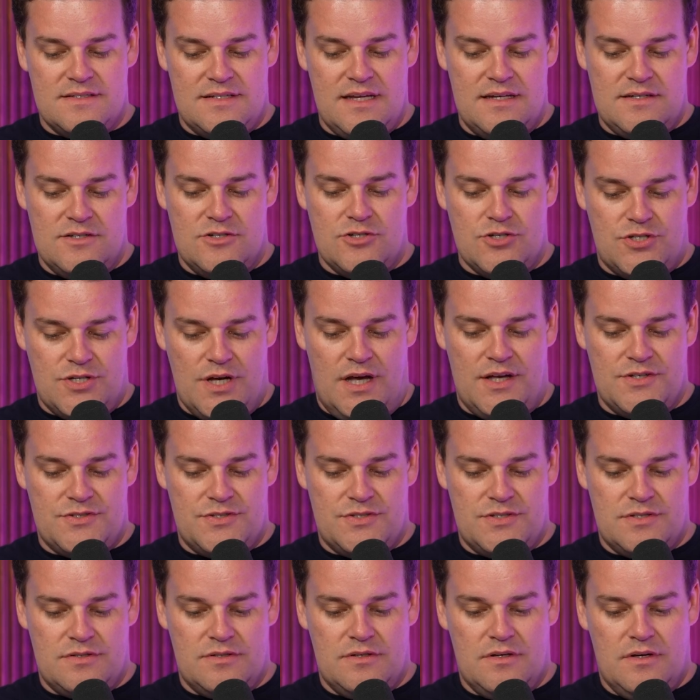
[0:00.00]
didn't
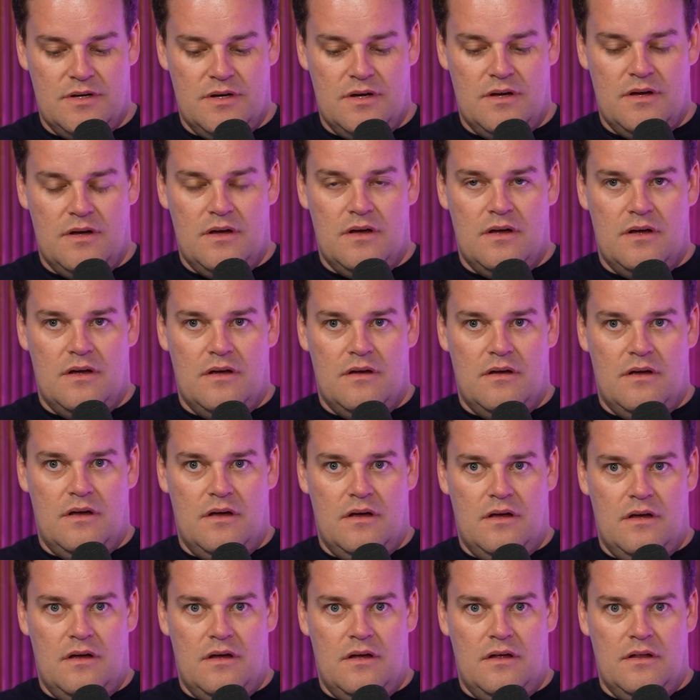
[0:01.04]
just
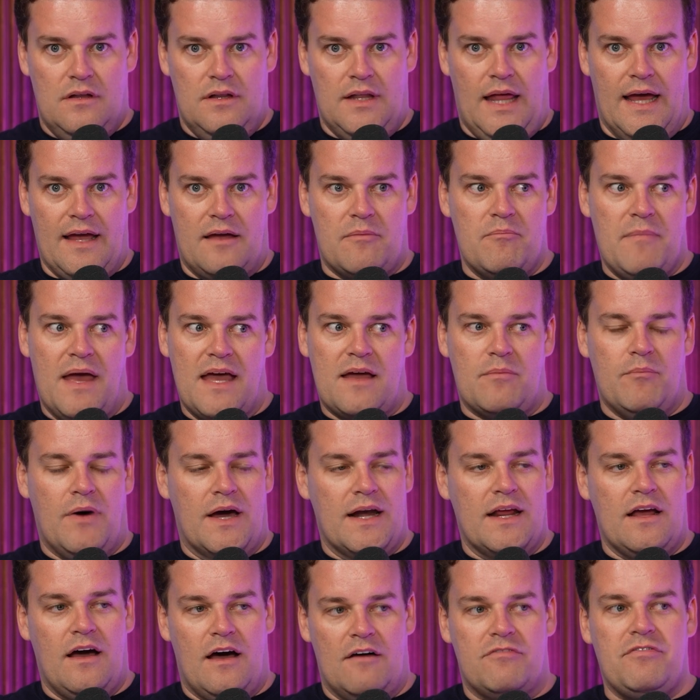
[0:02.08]
make
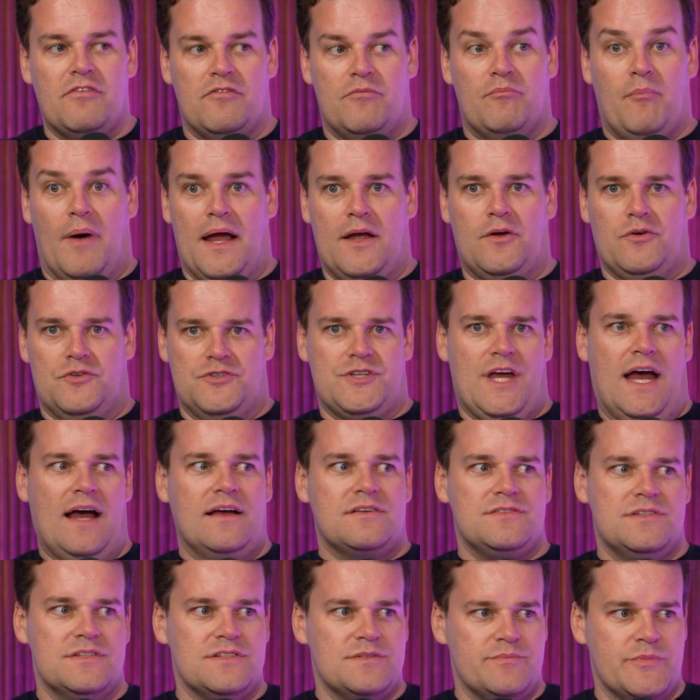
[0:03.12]
money off of Michael
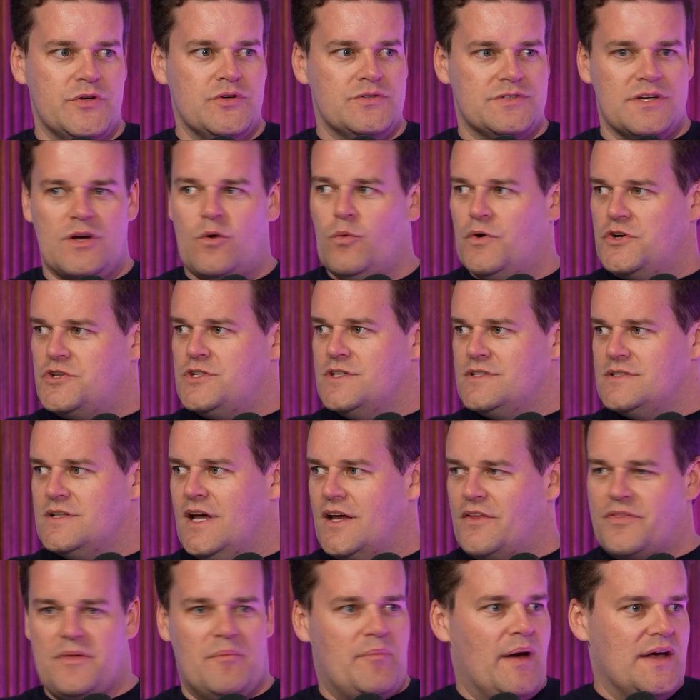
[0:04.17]
Jackson's music, which is
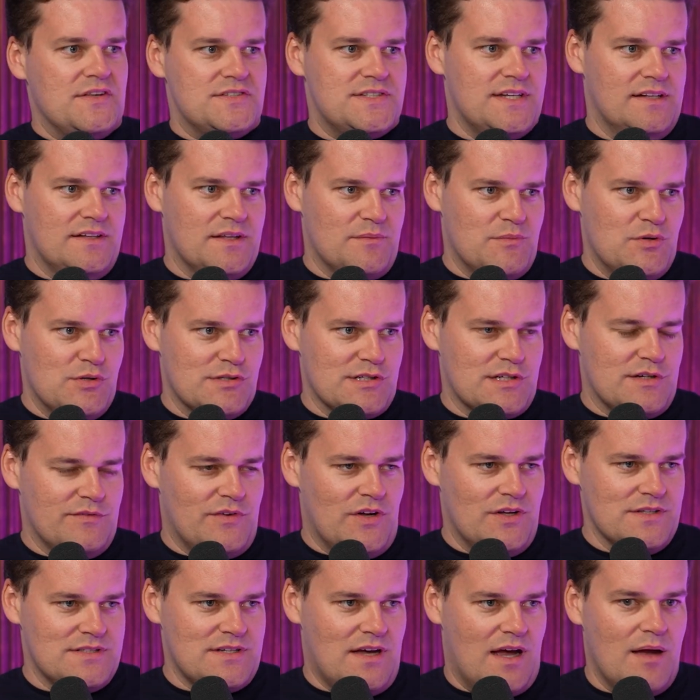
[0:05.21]
the best-selling music of
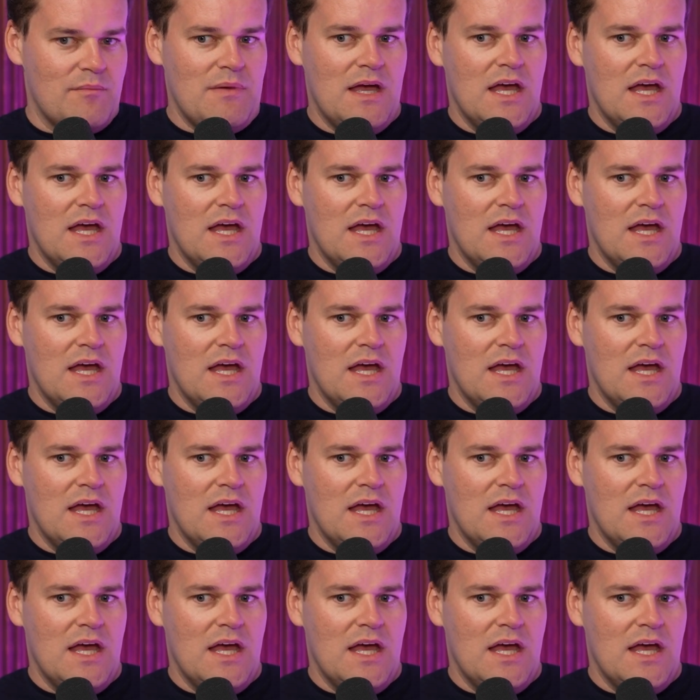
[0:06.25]
all time.